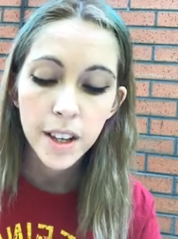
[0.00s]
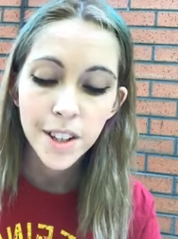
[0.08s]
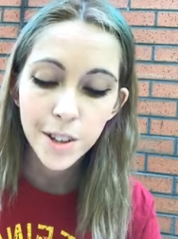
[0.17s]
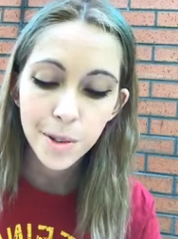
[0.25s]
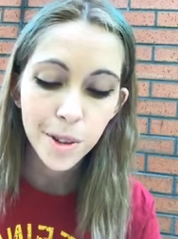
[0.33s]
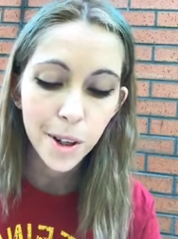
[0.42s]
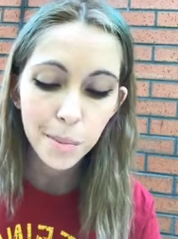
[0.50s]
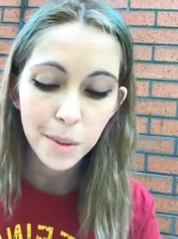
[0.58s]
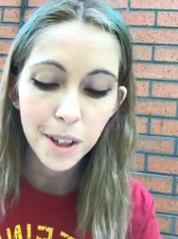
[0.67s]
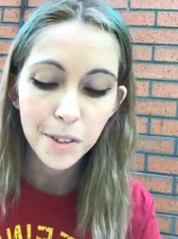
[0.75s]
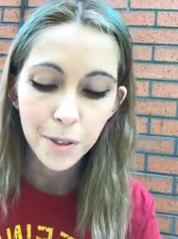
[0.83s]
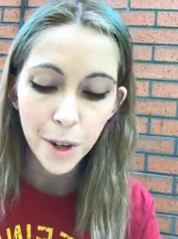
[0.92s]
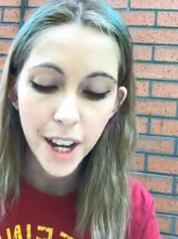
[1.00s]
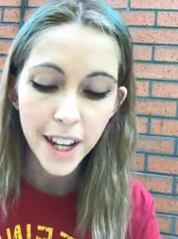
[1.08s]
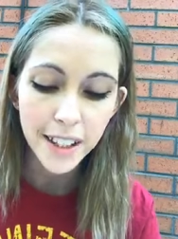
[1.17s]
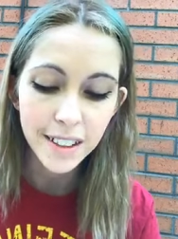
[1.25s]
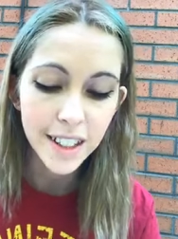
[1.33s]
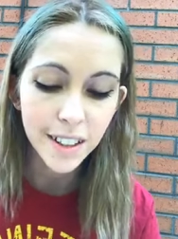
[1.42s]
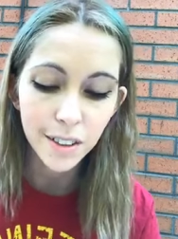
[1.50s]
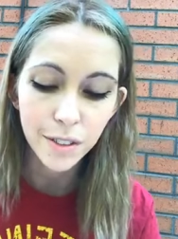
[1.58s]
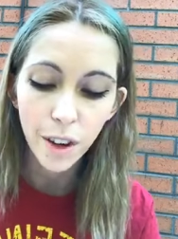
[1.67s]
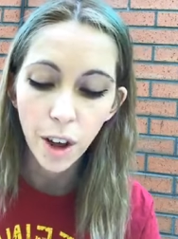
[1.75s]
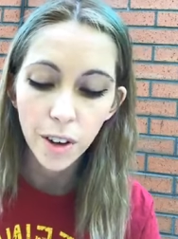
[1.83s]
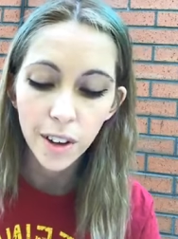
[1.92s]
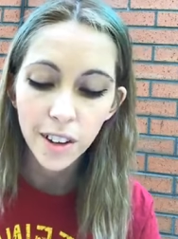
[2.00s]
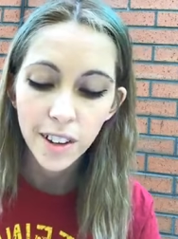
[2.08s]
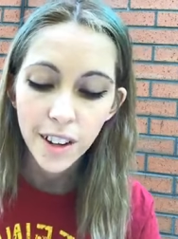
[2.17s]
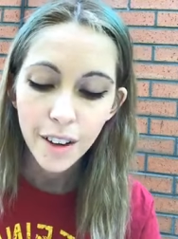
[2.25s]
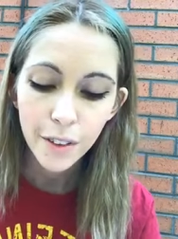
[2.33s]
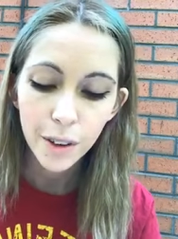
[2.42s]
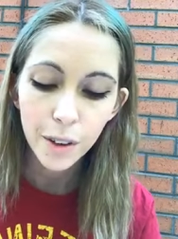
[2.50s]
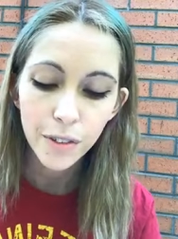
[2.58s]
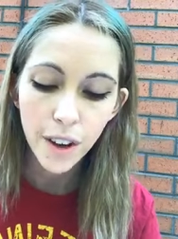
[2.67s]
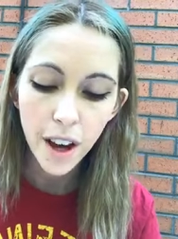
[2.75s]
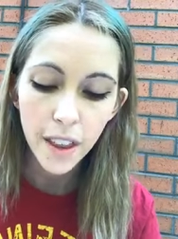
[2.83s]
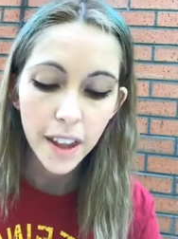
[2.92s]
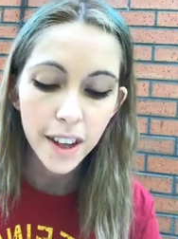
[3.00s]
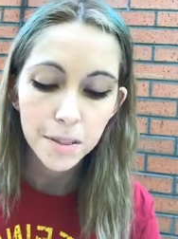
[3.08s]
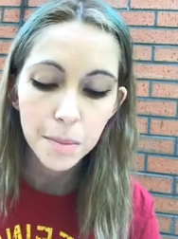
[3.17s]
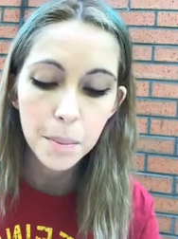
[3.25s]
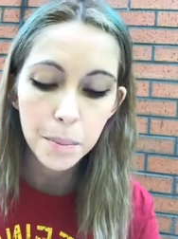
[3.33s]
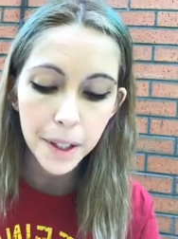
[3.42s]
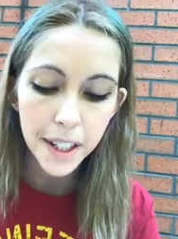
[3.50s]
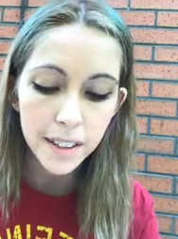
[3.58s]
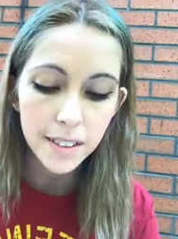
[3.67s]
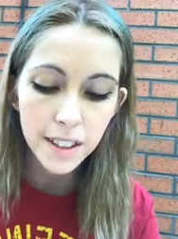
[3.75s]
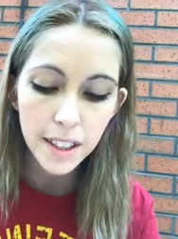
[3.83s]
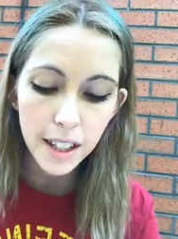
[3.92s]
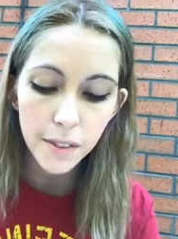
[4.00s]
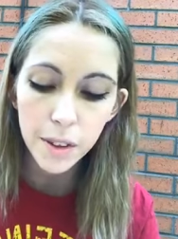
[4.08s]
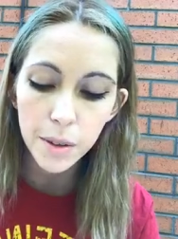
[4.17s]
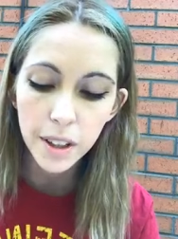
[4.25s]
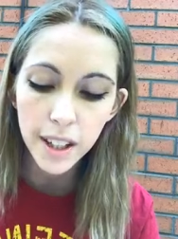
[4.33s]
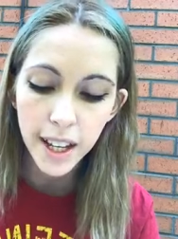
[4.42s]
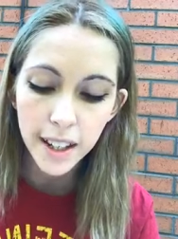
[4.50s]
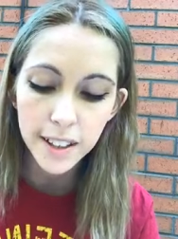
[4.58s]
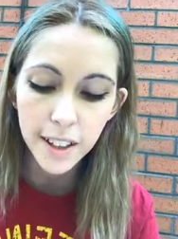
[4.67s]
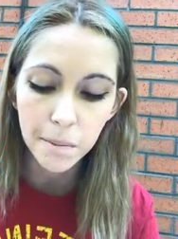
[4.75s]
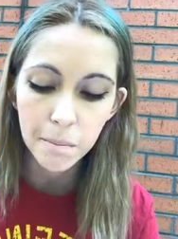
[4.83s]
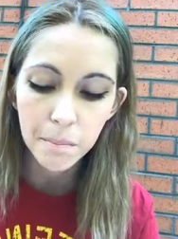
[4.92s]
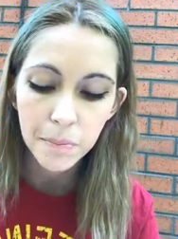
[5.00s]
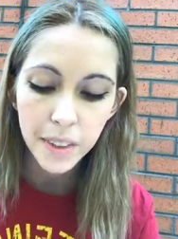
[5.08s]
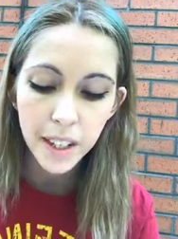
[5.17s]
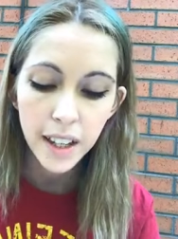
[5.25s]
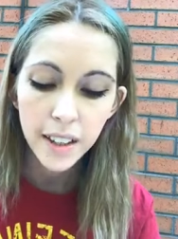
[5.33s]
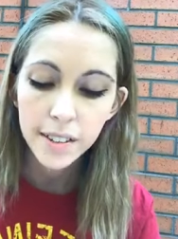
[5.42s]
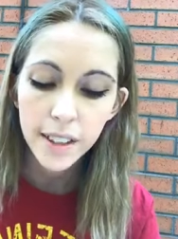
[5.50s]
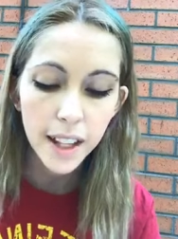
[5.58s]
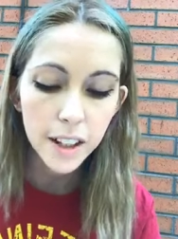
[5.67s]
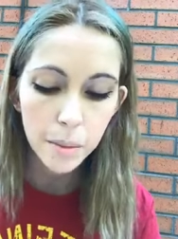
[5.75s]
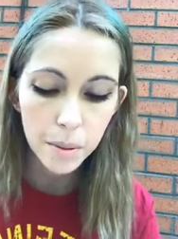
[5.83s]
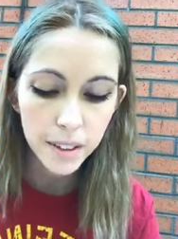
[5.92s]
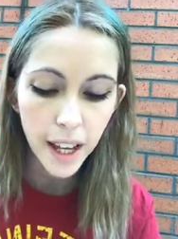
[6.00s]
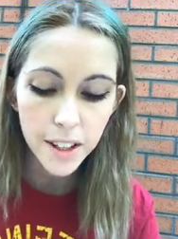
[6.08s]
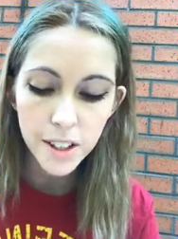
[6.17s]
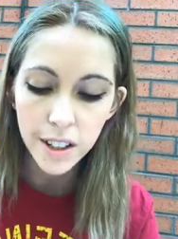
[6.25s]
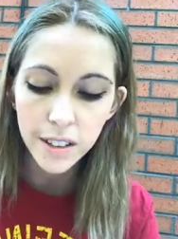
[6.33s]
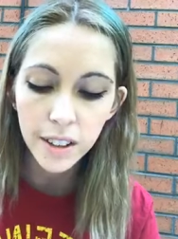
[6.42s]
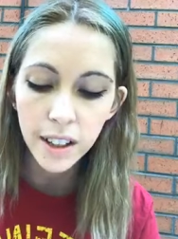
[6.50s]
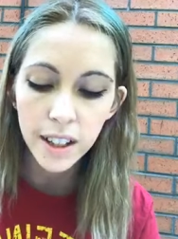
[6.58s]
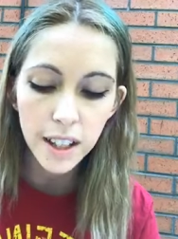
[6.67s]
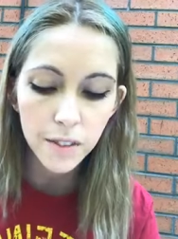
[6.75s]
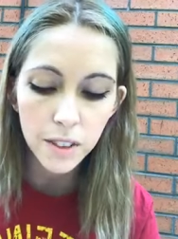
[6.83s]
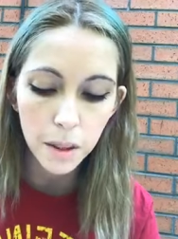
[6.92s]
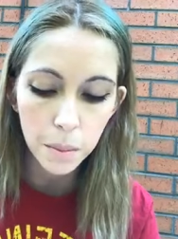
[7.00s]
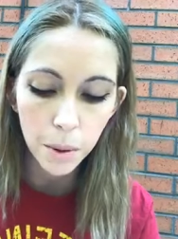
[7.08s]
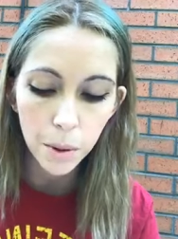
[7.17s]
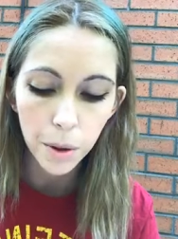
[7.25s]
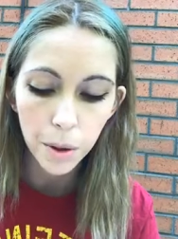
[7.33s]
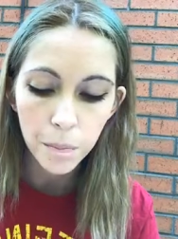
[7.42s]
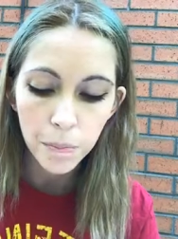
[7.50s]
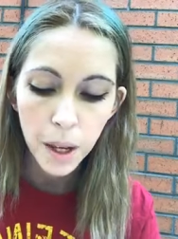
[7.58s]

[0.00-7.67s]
Do not be afraid, little flock, for your Father has been pleased to give you the kingdom. Sell your possessions and give to the poor.